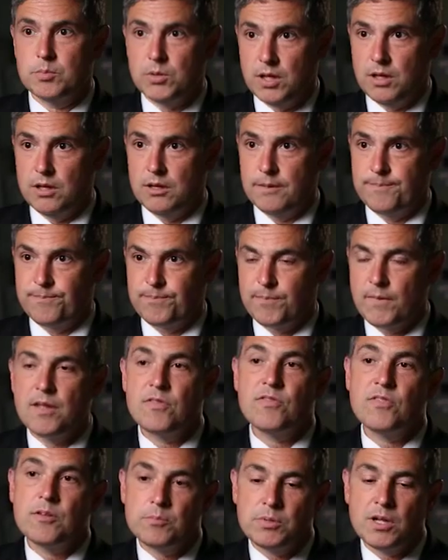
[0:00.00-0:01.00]
blood.
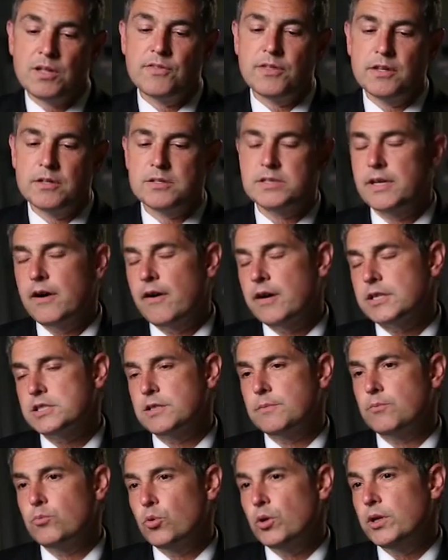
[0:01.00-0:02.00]
And blood thinners are
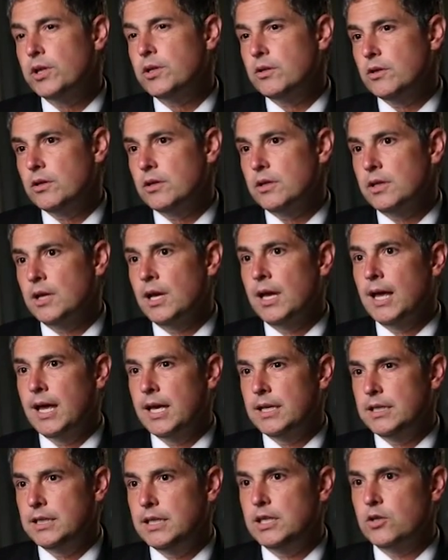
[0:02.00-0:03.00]
actually pretty good
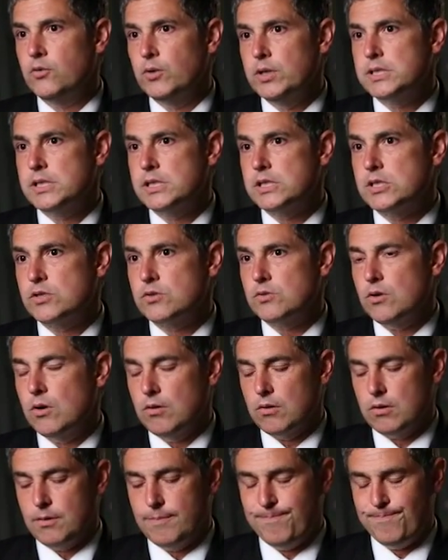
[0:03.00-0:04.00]
at decreasing
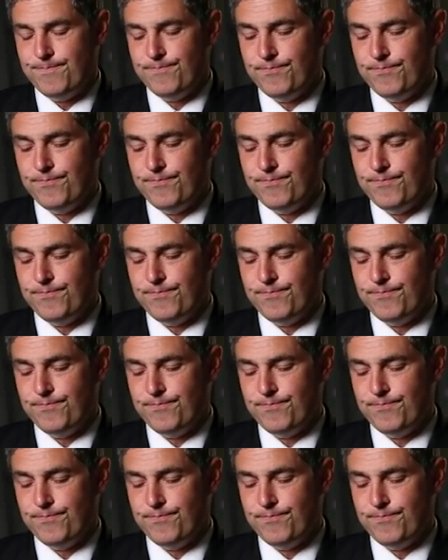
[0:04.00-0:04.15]
stroke.